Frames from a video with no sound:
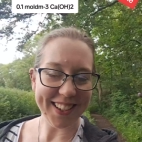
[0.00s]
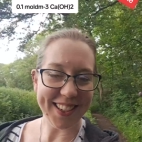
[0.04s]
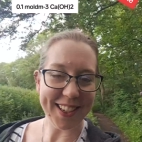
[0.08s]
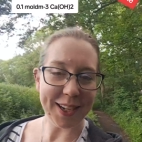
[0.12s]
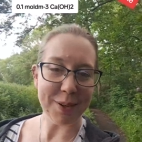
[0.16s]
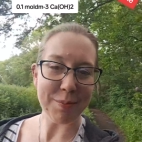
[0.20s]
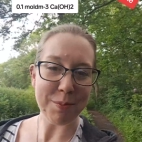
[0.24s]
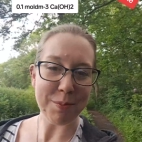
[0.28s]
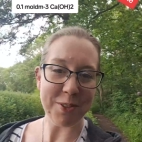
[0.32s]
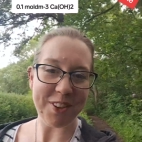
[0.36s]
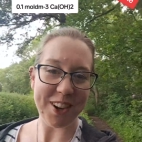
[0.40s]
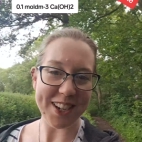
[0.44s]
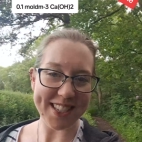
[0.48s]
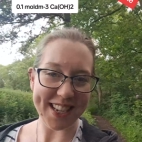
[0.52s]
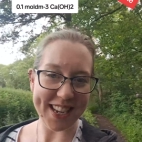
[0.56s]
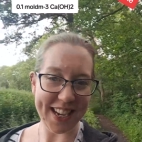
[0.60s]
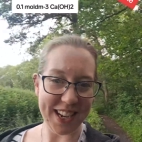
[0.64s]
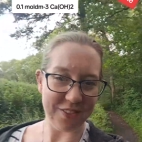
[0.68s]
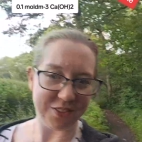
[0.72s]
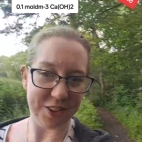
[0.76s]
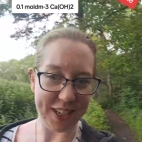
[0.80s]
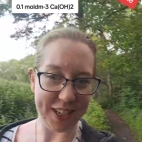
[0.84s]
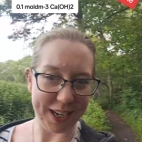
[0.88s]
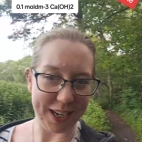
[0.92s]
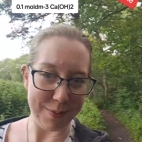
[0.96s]
Come revise
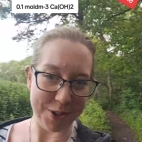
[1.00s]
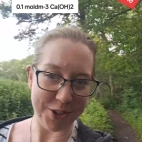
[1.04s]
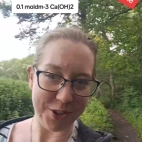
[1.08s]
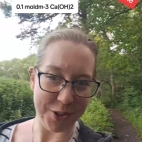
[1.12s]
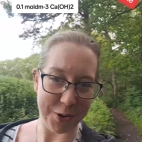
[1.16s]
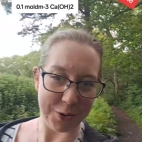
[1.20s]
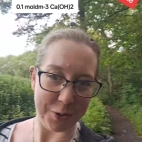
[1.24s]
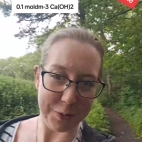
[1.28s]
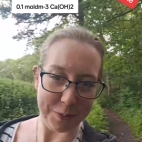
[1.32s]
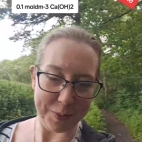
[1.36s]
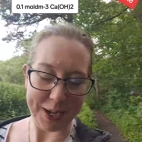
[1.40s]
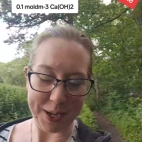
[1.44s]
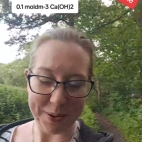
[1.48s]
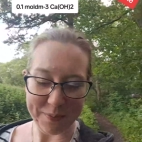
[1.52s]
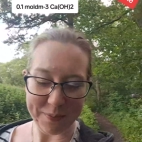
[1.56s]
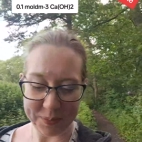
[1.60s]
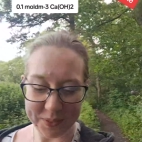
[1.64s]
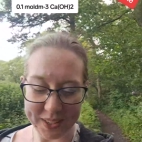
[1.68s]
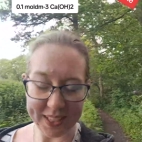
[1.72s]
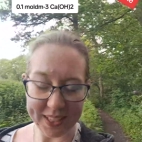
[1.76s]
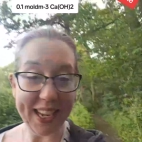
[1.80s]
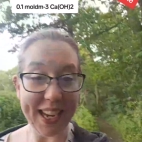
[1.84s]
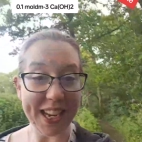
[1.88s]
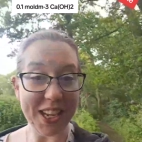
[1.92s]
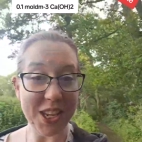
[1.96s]
A-level chemistry with me.
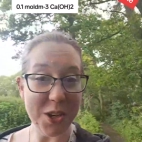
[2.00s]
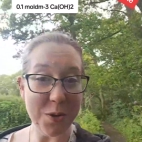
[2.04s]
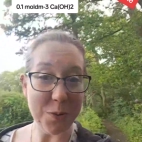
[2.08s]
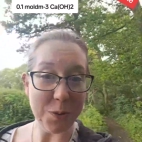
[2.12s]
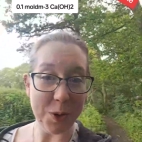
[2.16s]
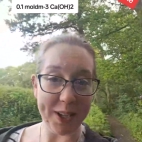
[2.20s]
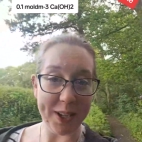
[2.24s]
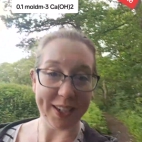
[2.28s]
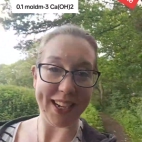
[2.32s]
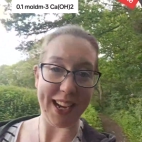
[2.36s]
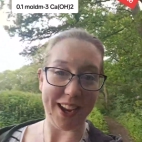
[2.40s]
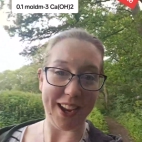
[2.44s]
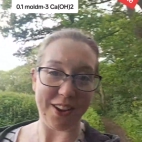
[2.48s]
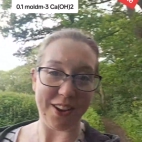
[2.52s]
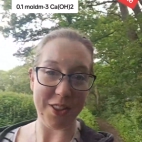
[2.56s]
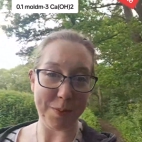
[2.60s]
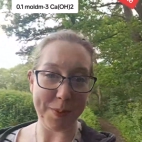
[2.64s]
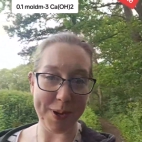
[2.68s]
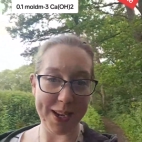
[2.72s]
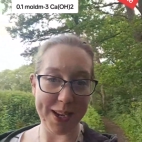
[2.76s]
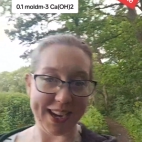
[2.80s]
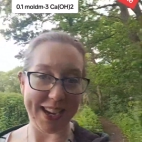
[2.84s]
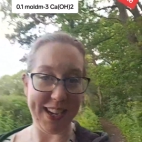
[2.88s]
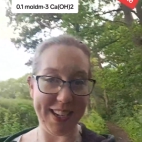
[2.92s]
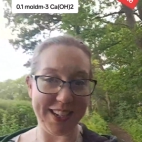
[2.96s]
Can you work out the
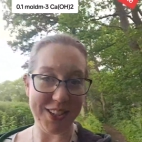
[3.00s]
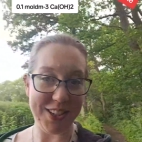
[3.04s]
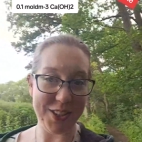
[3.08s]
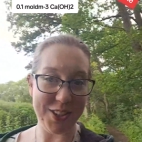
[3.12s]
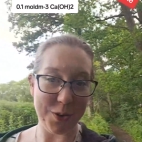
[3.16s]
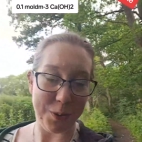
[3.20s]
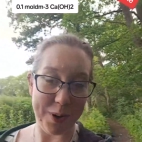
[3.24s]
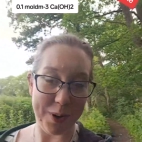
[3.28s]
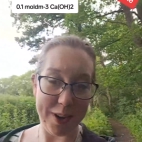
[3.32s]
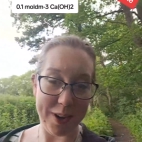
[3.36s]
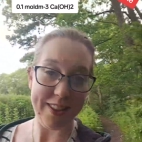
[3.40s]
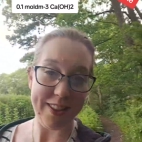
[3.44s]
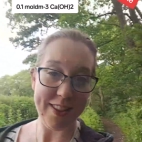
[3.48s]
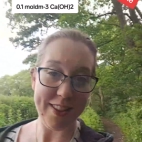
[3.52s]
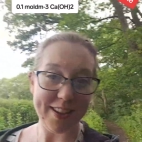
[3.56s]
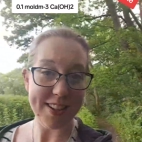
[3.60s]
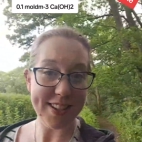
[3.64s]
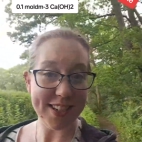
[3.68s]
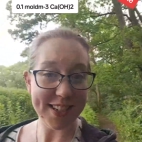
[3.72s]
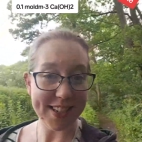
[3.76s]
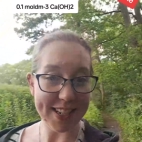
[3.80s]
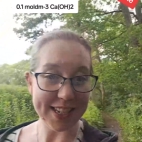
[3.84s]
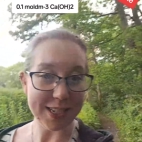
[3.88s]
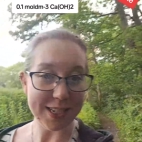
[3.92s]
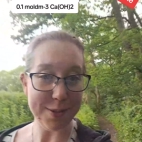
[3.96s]
pH when 30
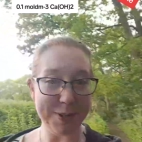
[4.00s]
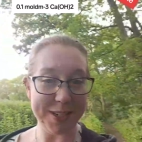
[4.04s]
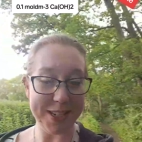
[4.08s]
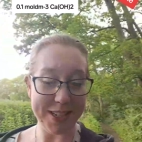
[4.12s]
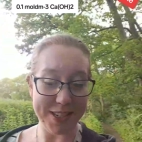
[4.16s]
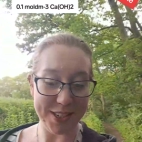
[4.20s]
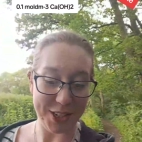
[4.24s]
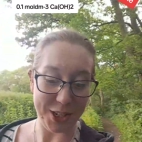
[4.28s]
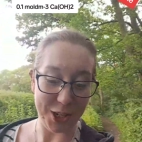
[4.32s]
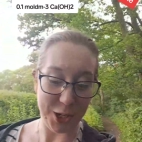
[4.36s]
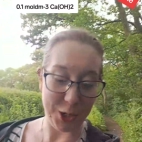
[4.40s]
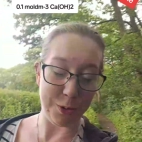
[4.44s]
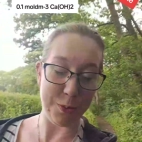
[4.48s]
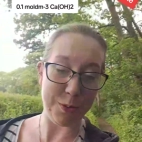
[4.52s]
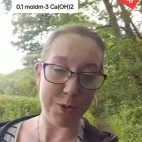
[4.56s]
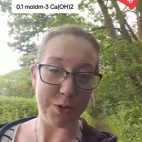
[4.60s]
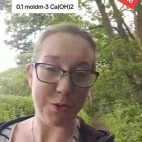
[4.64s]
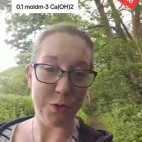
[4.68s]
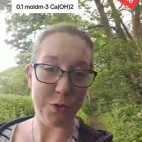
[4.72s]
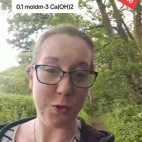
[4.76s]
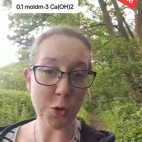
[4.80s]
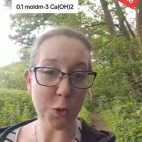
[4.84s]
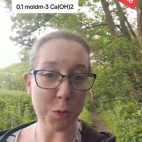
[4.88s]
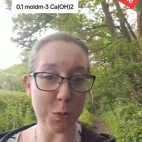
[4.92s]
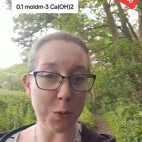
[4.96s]
centimetres cubed of
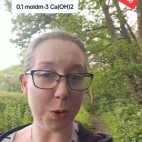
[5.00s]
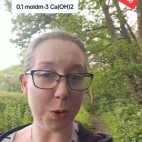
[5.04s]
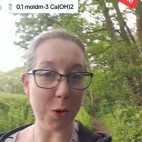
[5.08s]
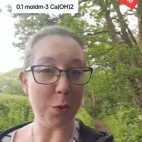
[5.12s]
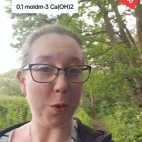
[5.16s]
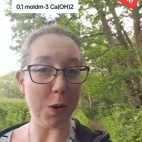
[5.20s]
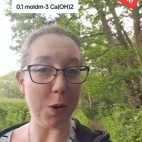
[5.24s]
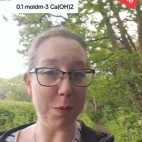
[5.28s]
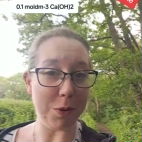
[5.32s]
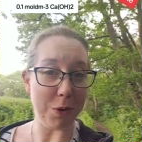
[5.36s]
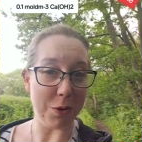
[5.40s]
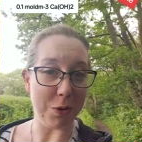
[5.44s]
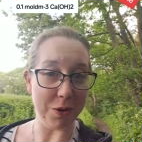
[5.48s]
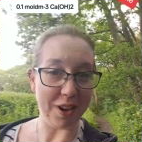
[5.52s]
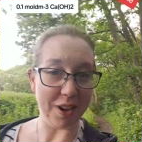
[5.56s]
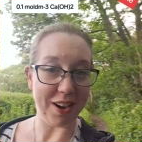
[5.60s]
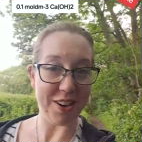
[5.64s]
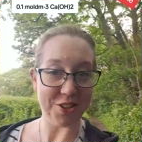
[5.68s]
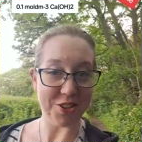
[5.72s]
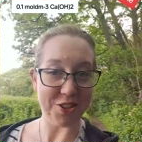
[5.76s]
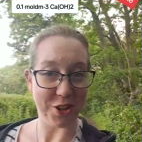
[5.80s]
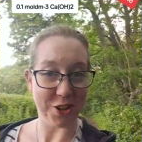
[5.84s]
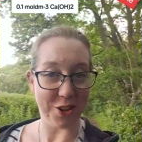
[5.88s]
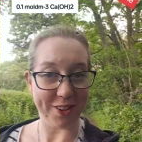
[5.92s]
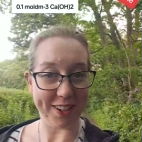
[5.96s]
0.1 molar
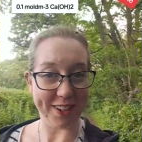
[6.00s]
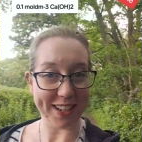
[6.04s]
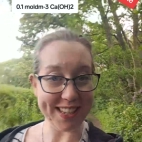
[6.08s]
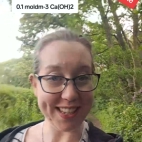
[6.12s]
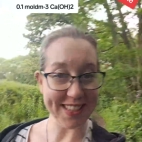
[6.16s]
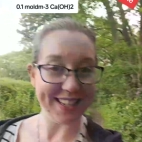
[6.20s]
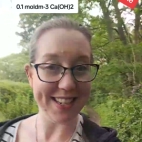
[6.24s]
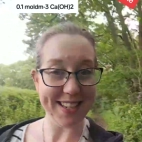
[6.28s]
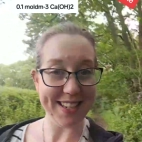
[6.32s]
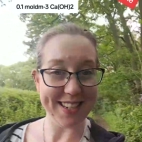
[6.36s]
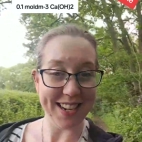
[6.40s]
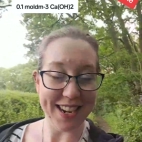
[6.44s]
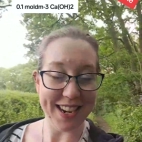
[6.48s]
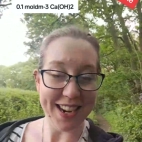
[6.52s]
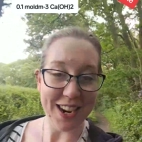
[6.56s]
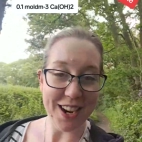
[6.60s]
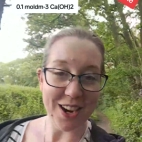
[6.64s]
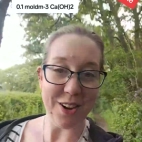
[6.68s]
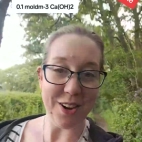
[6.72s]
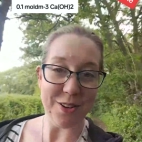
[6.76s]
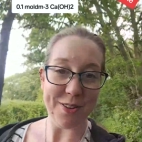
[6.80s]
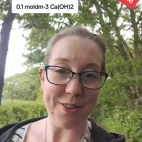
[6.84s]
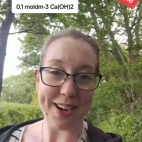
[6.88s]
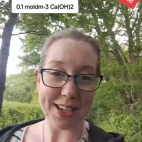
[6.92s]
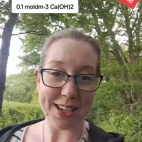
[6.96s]
hydrochloric acid
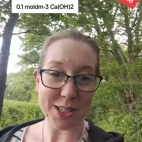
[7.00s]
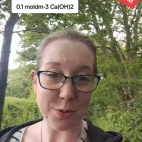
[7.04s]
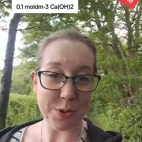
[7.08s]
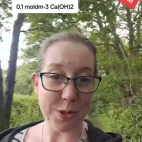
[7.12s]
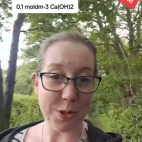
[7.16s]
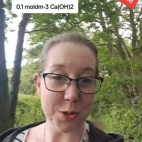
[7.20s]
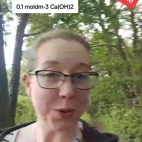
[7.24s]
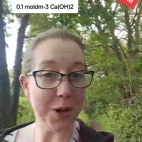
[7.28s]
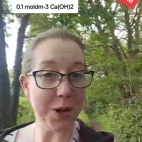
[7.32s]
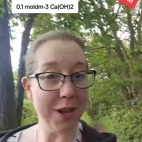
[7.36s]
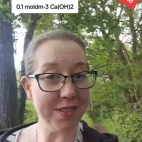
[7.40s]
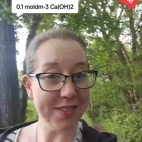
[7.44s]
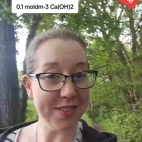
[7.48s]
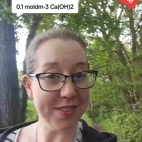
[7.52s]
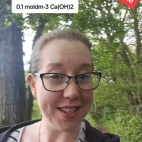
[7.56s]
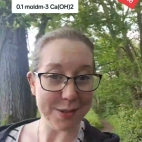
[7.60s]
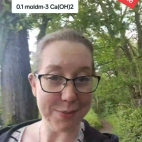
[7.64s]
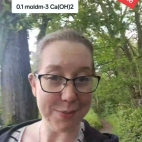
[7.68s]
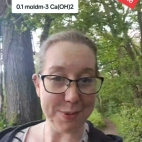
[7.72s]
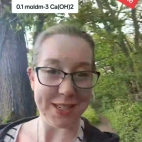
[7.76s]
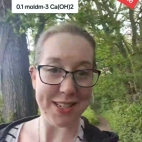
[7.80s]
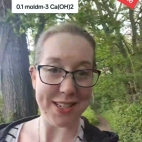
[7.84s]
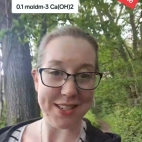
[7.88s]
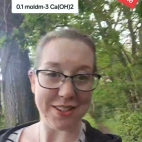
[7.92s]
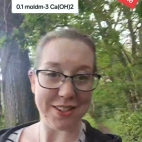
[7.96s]
reacts with 12
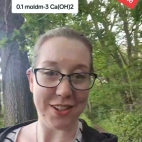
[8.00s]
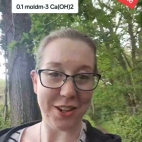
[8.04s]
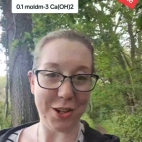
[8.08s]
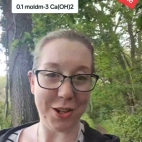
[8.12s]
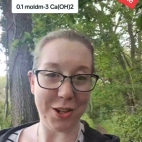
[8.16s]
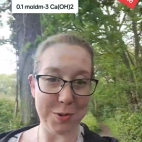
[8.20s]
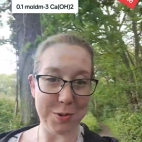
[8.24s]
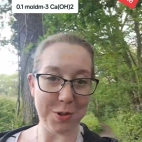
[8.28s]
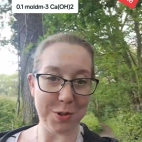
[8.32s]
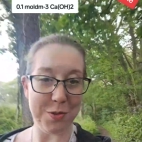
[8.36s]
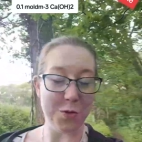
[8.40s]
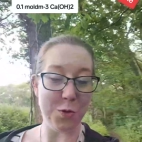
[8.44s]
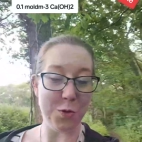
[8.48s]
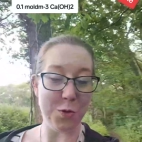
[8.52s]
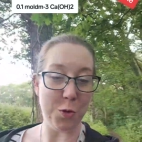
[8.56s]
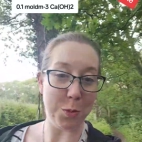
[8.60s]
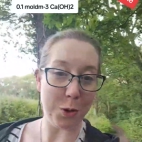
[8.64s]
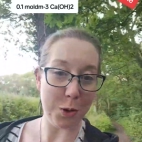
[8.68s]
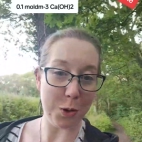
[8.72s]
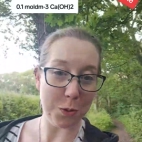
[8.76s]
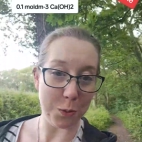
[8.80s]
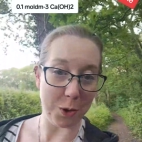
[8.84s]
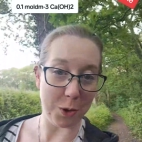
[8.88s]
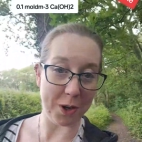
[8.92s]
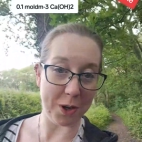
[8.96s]
centimetres cubed of
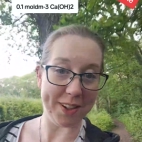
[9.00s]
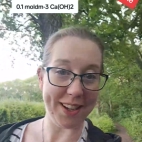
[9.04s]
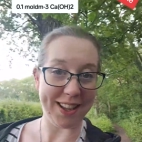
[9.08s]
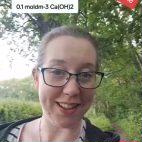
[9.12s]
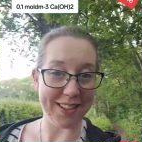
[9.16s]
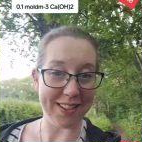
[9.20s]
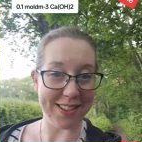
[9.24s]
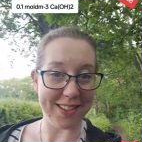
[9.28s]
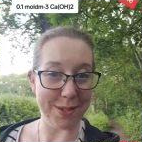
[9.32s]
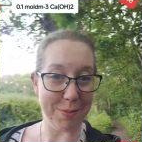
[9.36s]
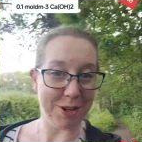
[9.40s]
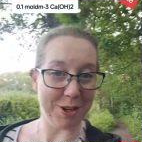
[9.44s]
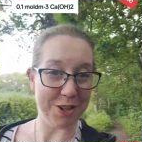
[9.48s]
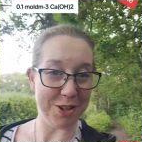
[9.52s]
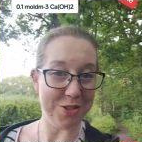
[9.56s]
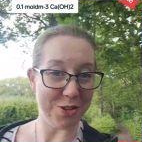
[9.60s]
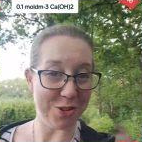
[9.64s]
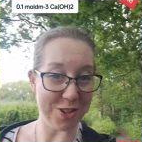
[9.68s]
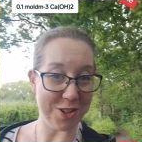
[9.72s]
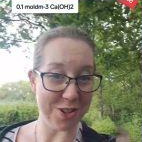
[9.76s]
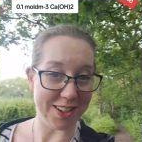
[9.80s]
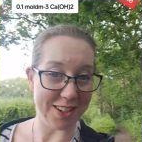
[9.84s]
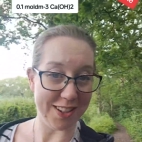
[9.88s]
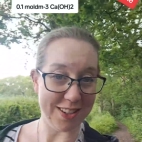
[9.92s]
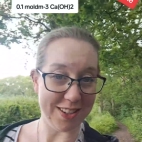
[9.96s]
0.1 calcium
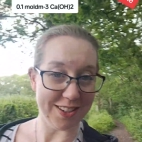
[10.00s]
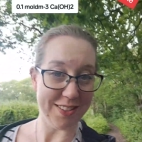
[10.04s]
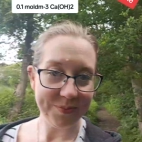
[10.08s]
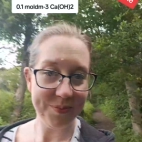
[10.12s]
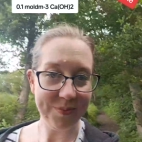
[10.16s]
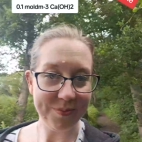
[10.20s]
hydroxide?